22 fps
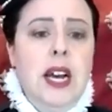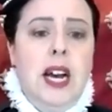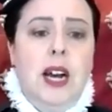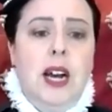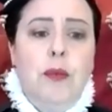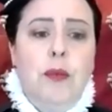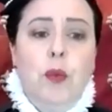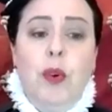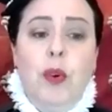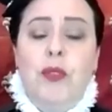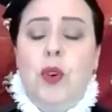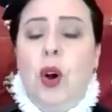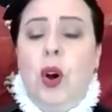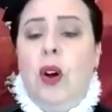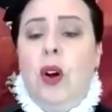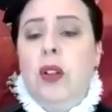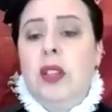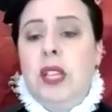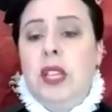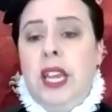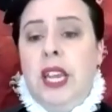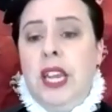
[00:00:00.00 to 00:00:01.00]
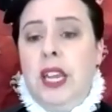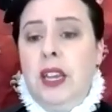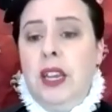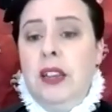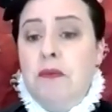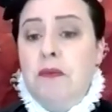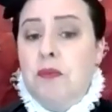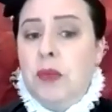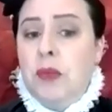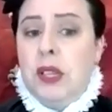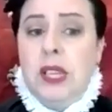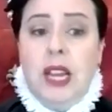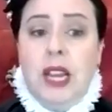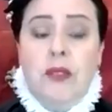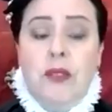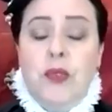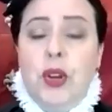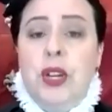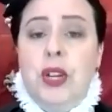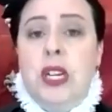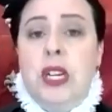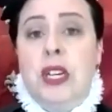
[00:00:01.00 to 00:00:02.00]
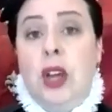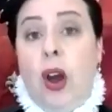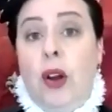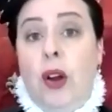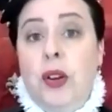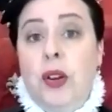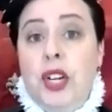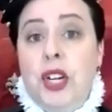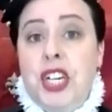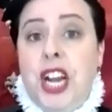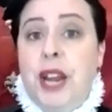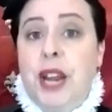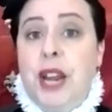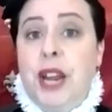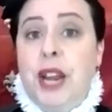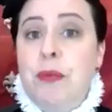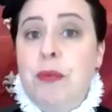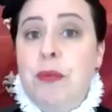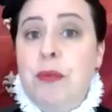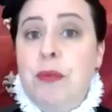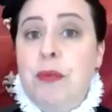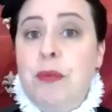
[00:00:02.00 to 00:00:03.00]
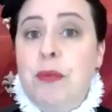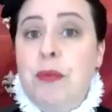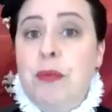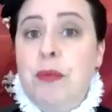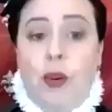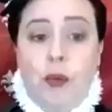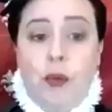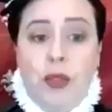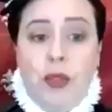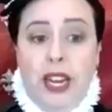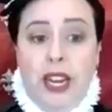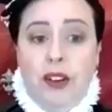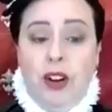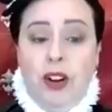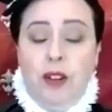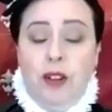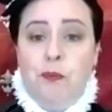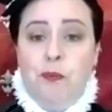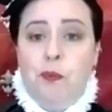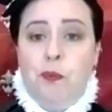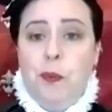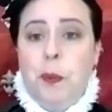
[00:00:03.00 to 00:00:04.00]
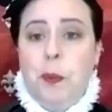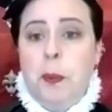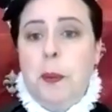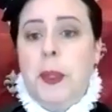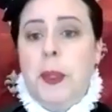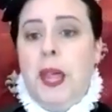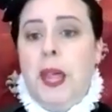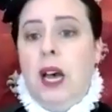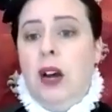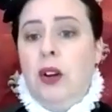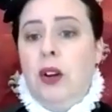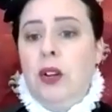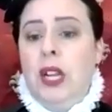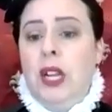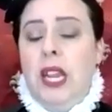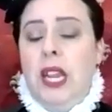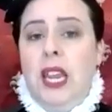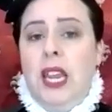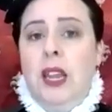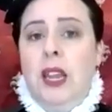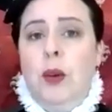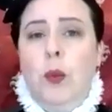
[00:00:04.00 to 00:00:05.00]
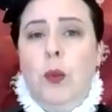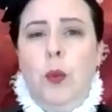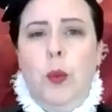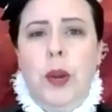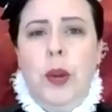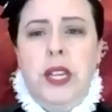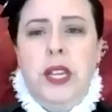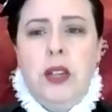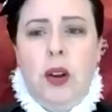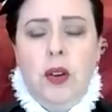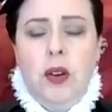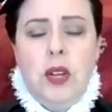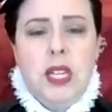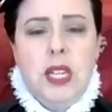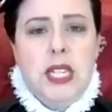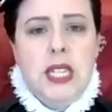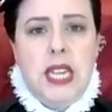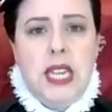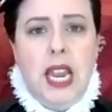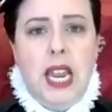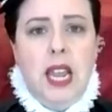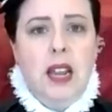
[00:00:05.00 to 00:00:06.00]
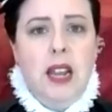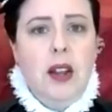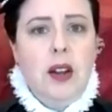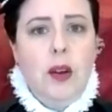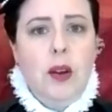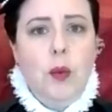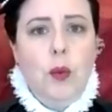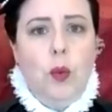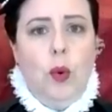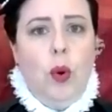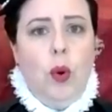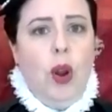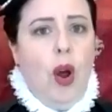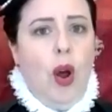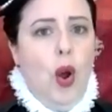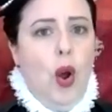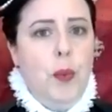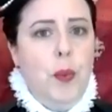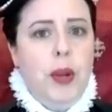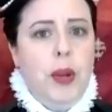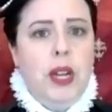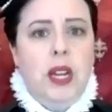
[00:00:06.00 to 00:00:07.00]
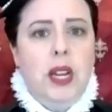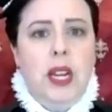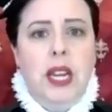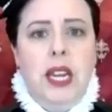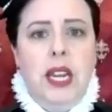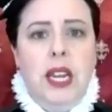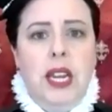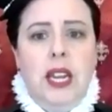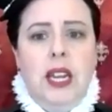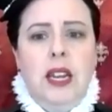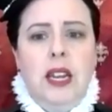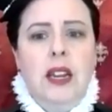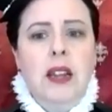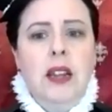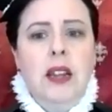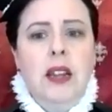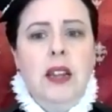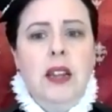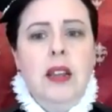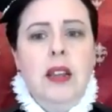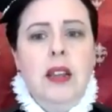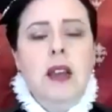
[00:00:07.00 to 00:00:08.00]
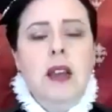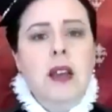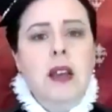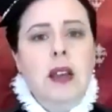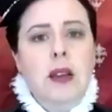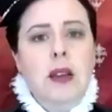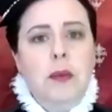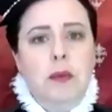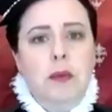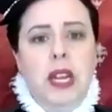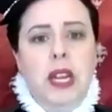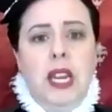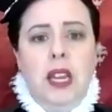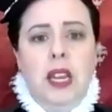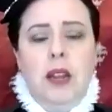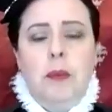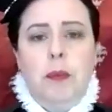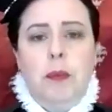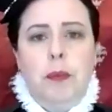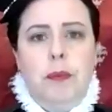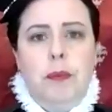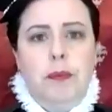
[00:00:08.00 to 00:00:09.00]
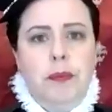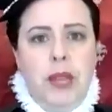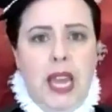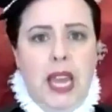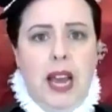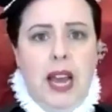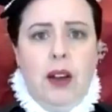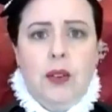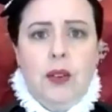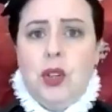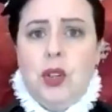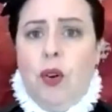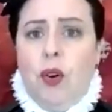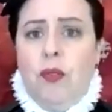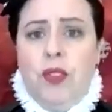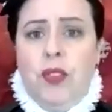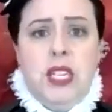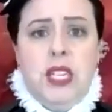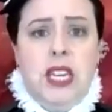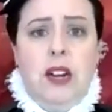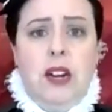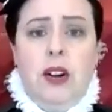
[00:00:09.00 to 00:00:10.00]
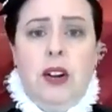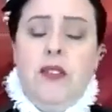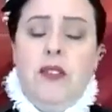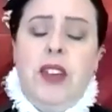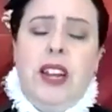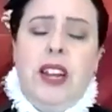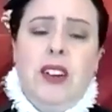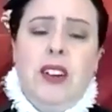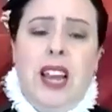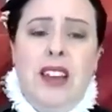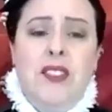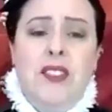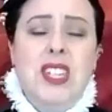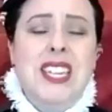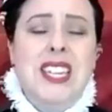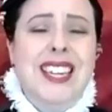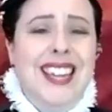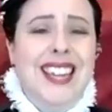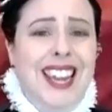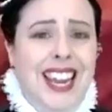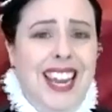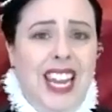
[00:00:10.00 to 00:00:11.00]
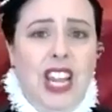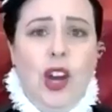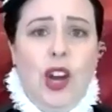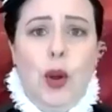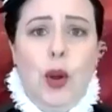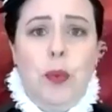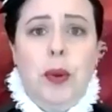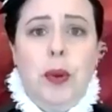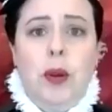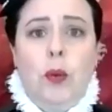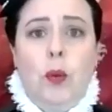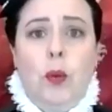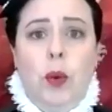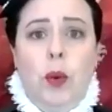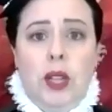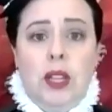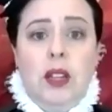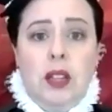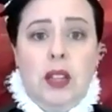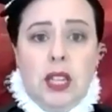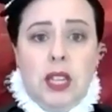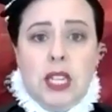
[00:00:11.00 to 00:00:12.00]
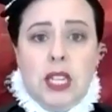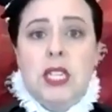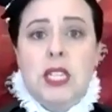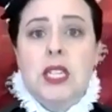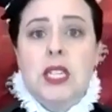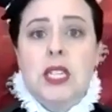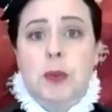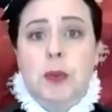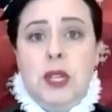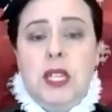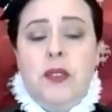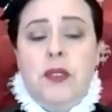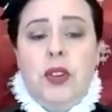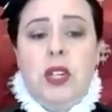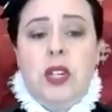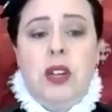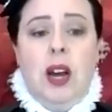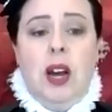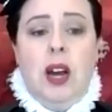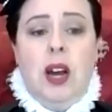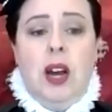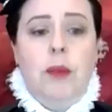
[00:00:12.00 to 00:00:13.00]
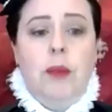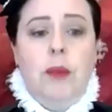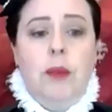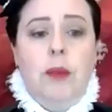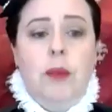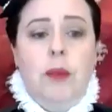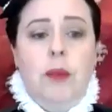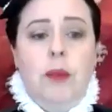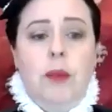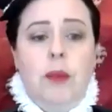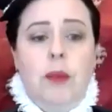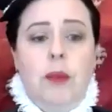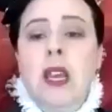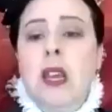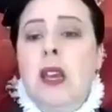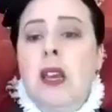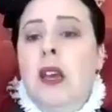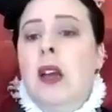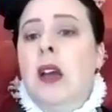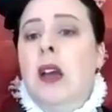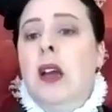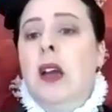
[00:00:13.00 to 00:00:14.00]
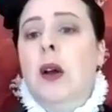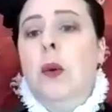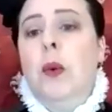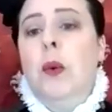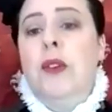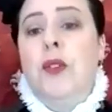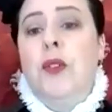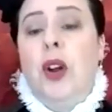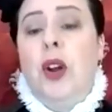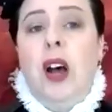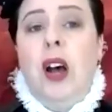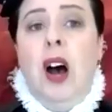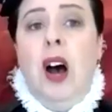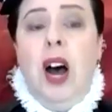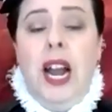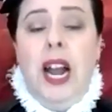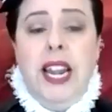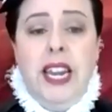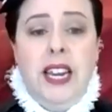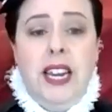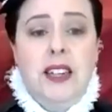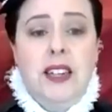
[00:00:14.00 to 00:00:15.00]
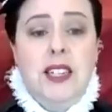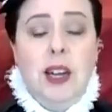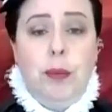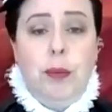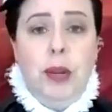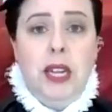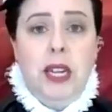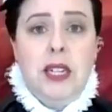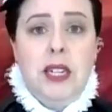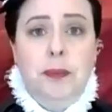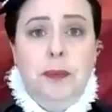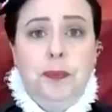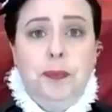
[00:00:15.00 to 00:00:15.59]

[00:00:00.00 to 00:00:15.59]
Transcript: We've got the inverted cone-shaped skirt from the era, only we don't see it worn open in many gowns of this era. In fact, I haven't seen any open within this specific time frame. We've got a high-necked doublet